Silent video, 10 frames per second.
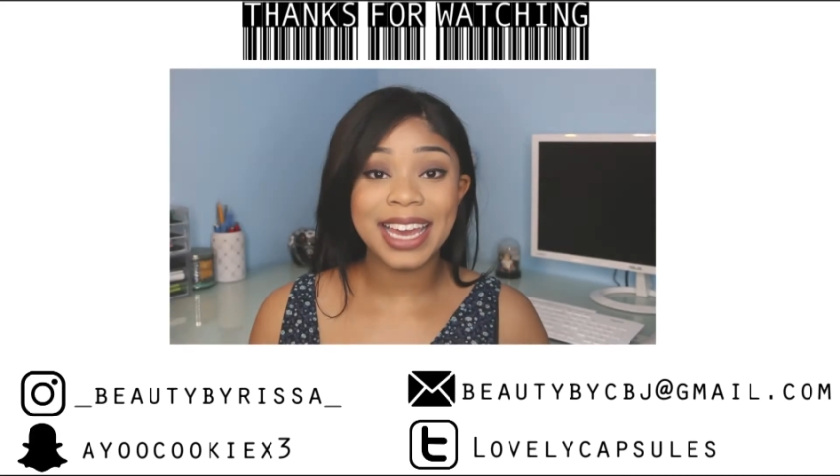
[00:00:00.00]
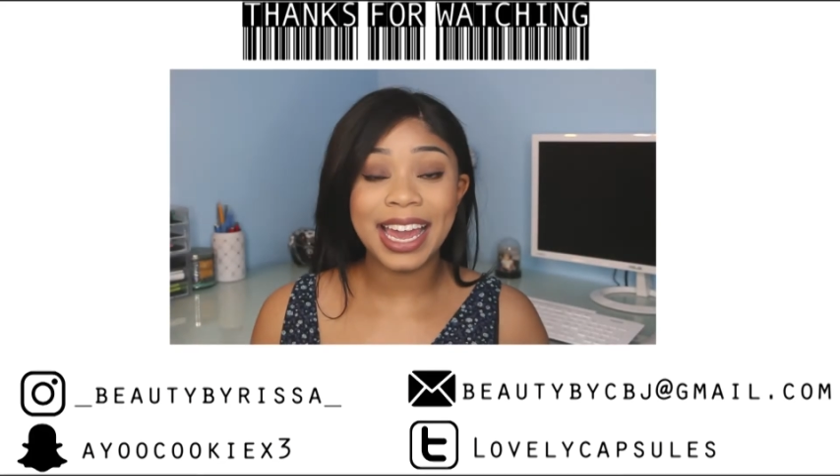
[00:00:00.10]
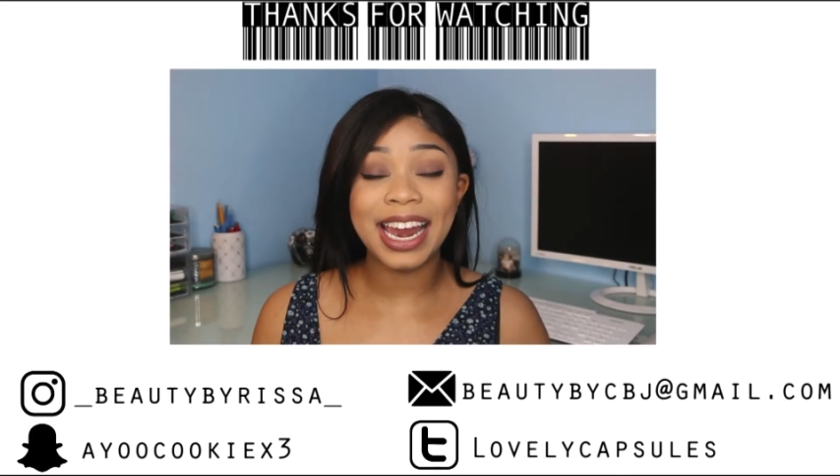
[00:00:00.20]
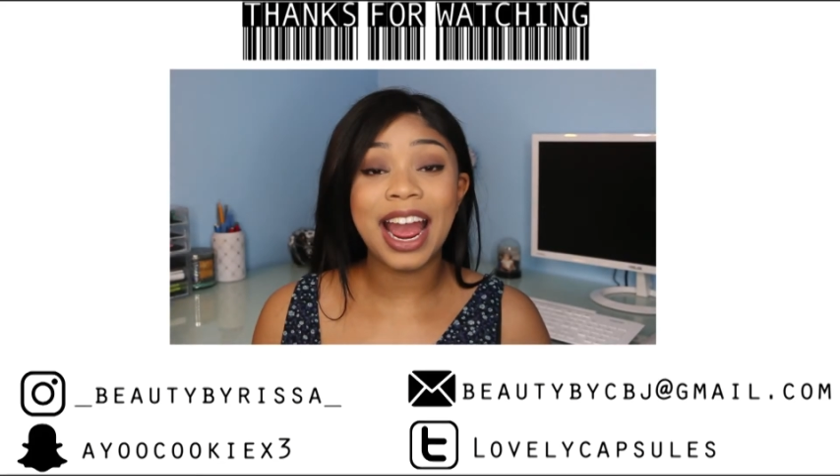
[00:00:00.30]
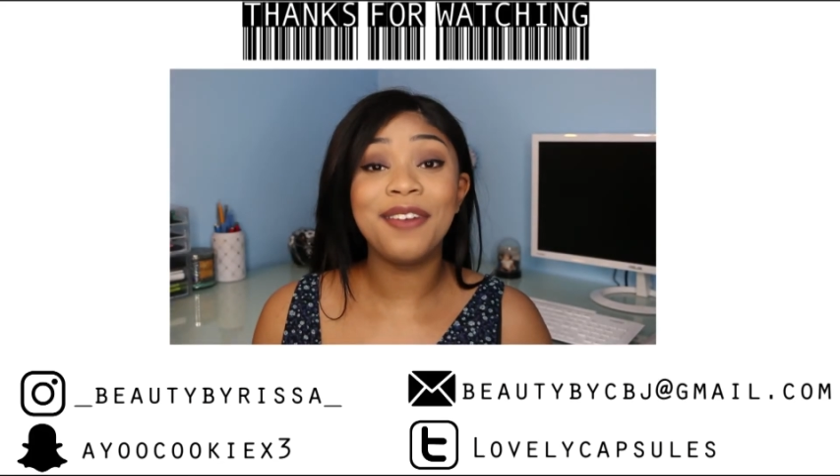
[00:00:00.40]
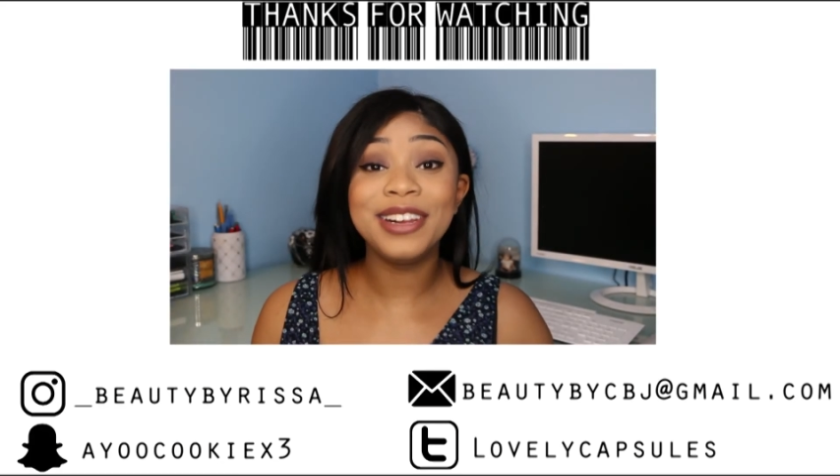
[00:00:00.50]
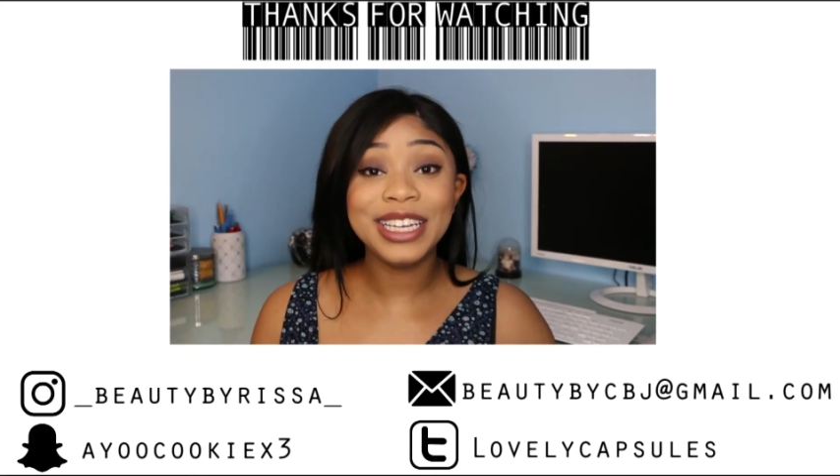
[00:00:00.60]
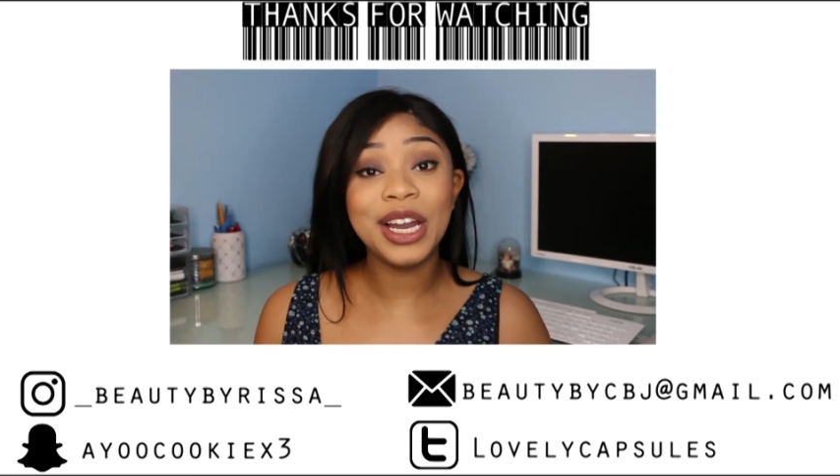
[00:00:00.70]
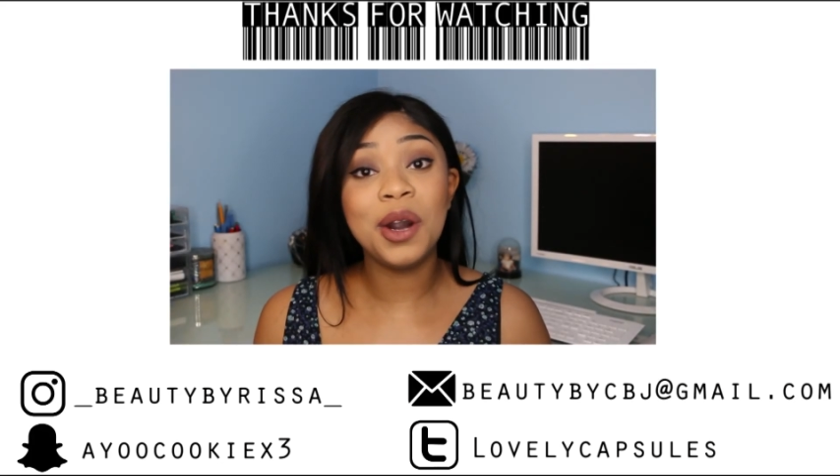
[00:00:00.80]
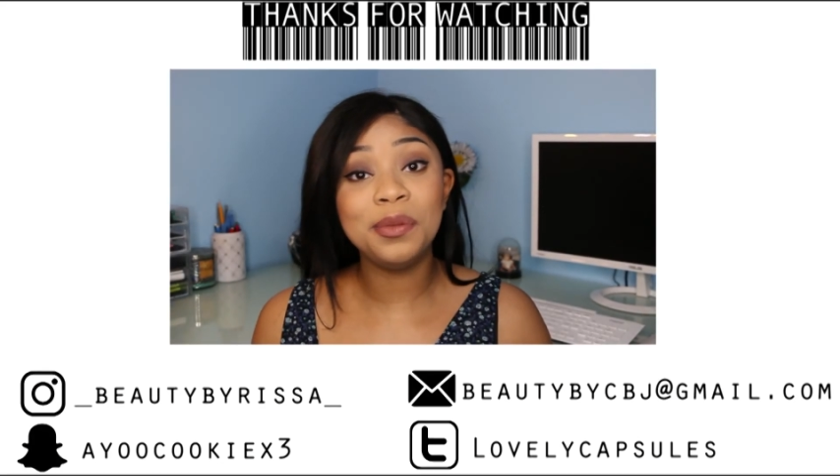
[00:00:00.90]
it. I
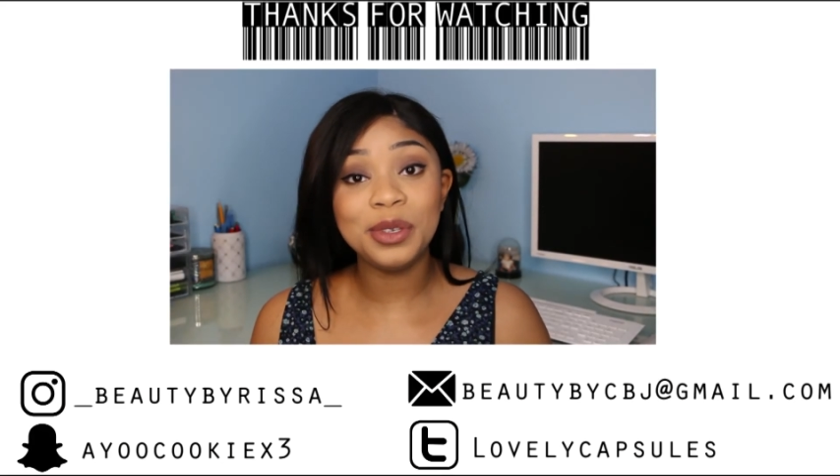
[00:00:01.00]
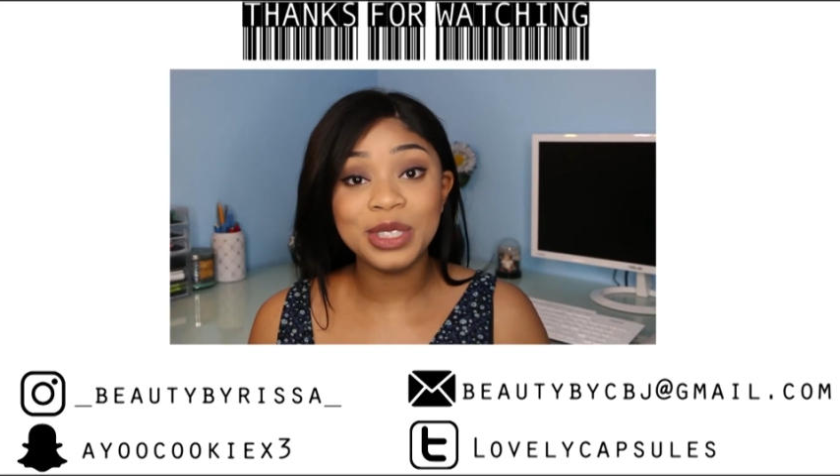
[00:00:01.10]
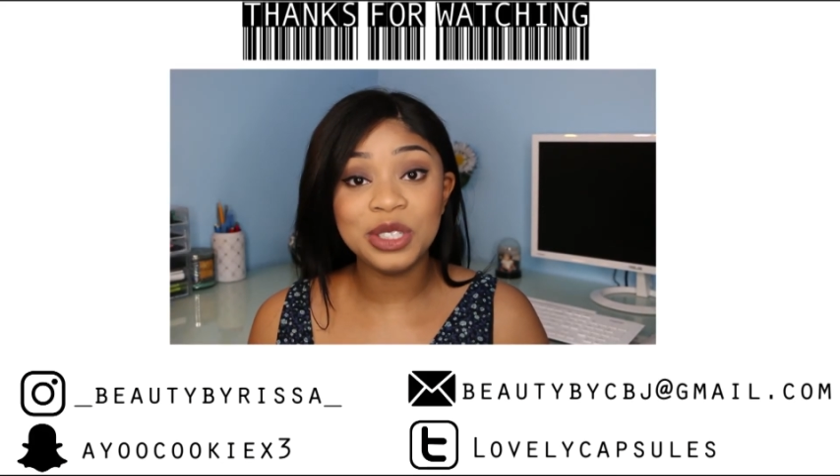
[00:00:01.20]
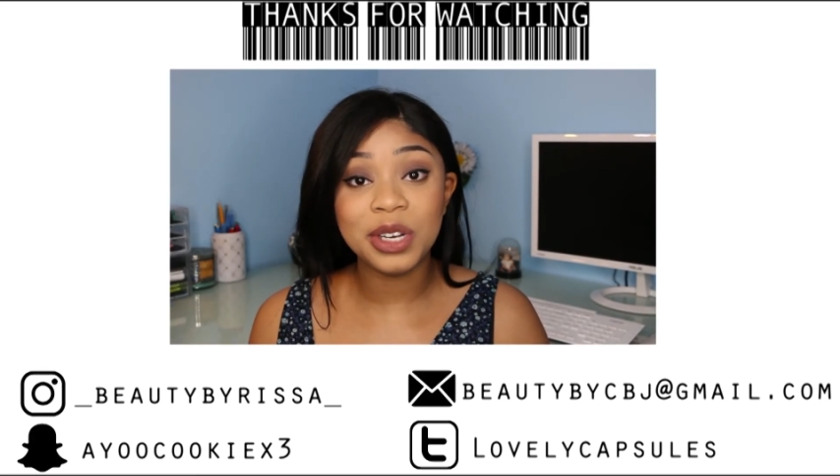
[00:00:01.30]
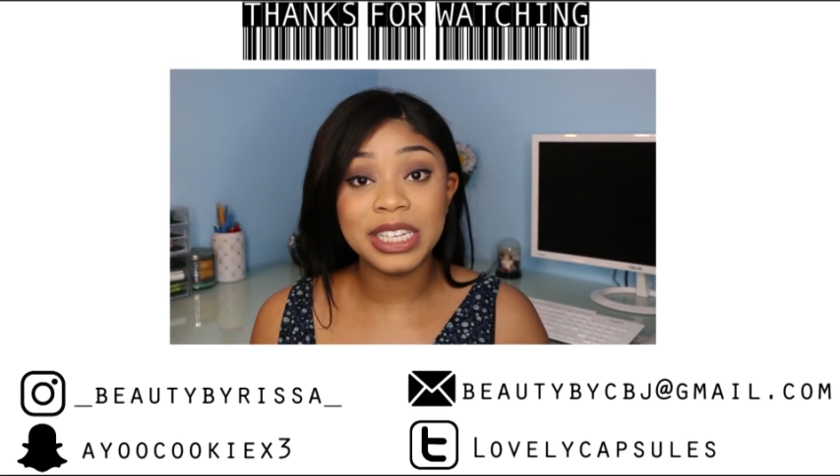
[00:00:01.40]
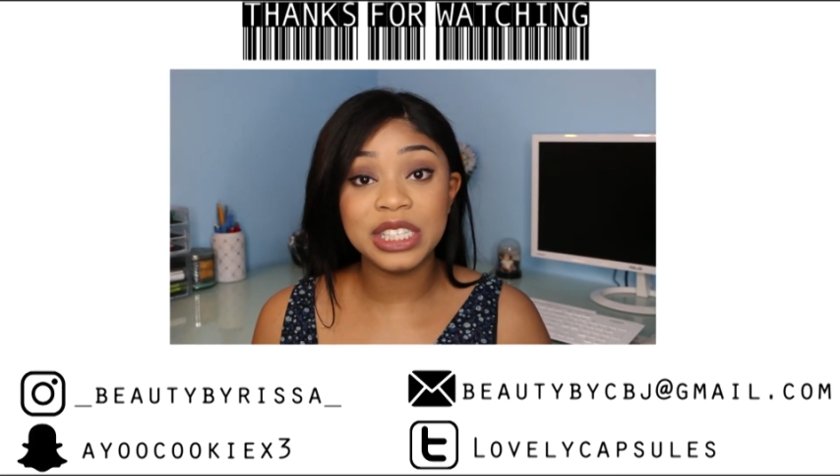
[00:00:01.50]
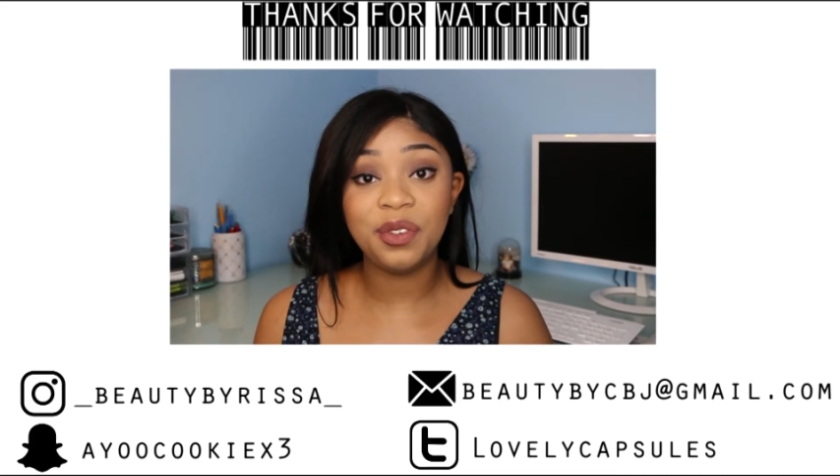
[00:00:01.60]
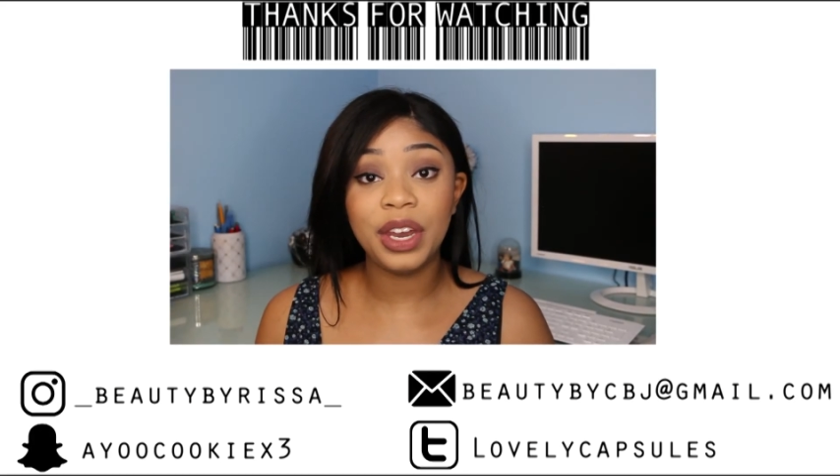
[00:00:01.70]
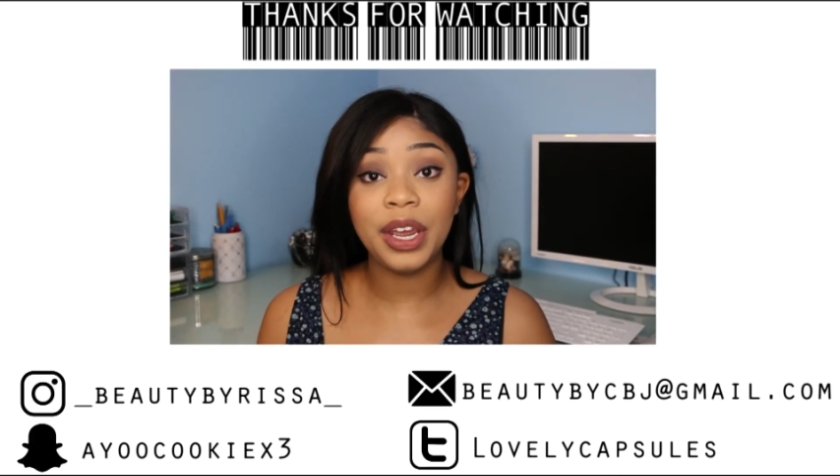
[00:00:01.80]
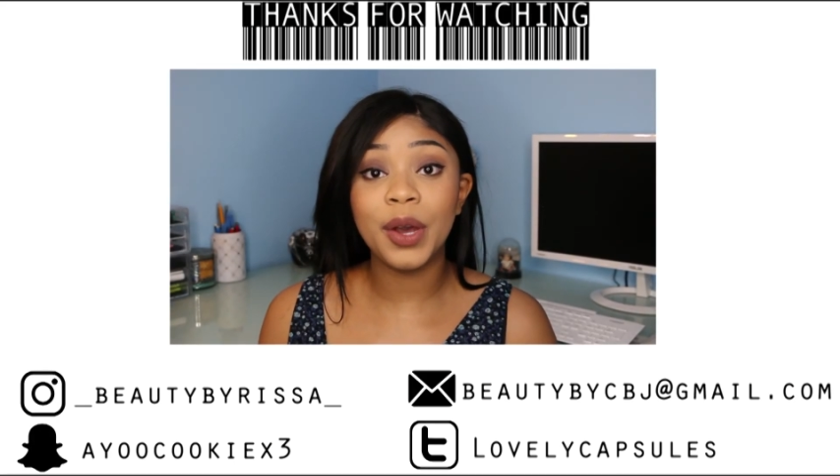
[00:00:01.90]
really hope you enjoyed this
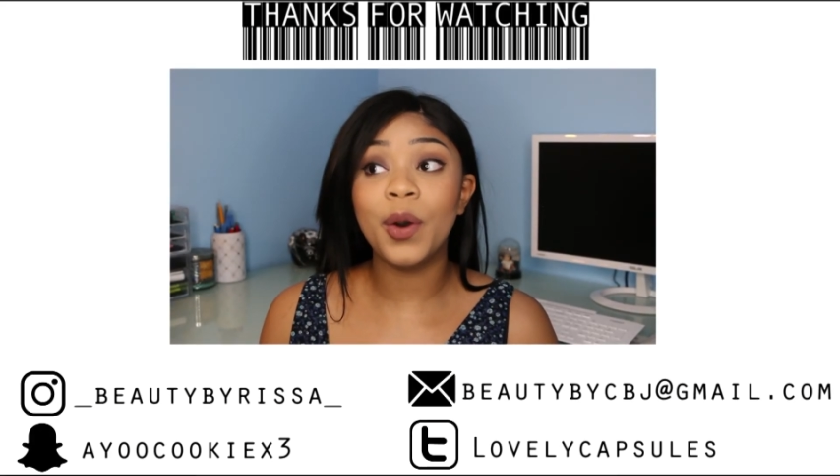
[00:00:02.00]
video.